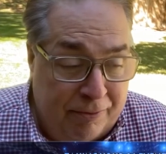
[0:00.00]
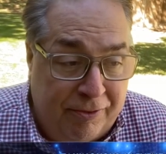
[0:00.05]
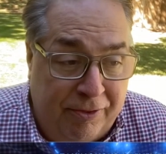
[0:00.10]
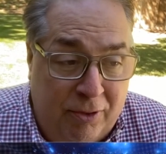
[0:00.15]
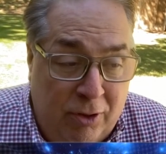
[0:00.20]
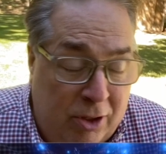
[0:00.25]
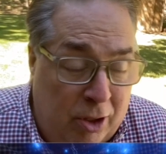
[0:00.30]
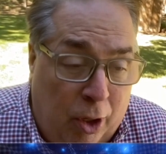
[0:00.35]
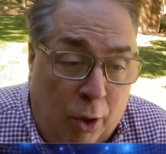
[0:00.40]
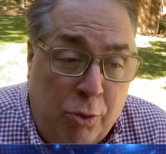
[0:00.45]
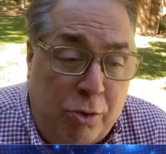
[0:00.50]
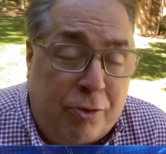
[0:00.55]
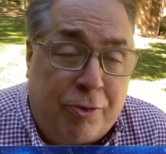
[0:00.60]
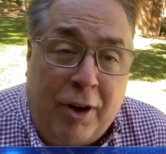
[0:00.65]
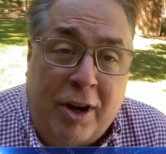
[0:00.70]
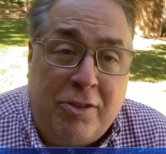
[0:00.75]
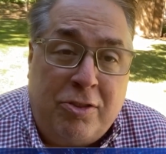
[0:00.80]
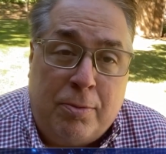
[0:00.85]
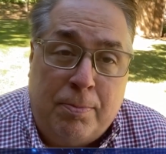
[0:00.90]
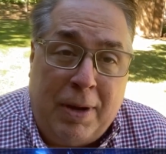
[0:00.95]
close
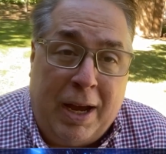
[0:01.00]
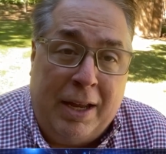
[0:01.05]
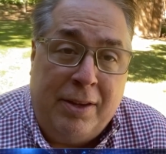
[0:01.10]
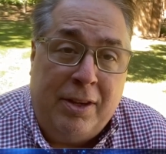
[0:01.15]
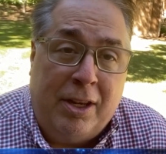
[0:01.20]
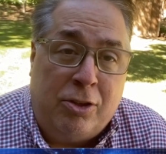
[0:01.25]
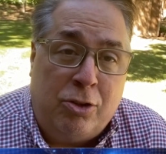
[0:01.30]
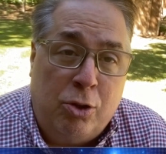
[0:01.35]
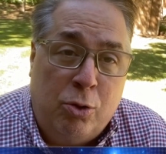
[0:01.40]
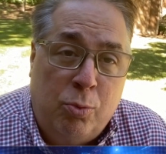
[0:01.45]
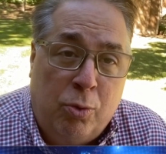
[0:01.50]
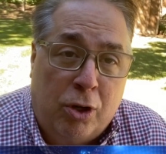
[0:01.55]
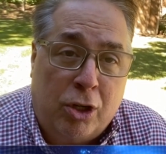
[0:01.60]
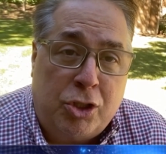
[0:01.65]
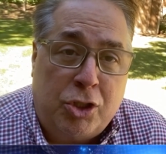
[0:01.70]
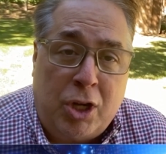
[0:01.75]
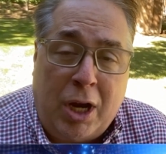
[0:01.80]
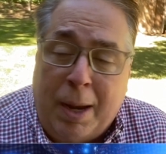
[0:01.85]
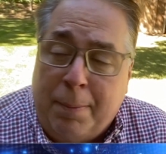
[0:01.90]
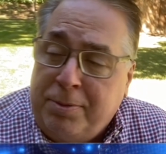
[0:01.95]
friends of mine that do
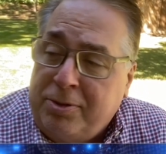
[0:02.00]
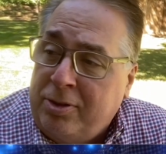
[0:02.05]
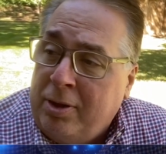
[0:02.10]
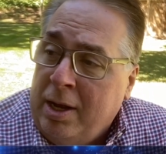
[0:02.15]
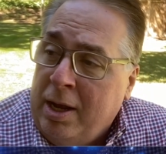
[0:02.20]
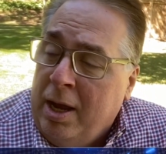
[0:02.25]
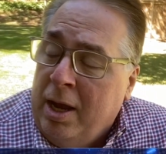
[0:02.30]
workshops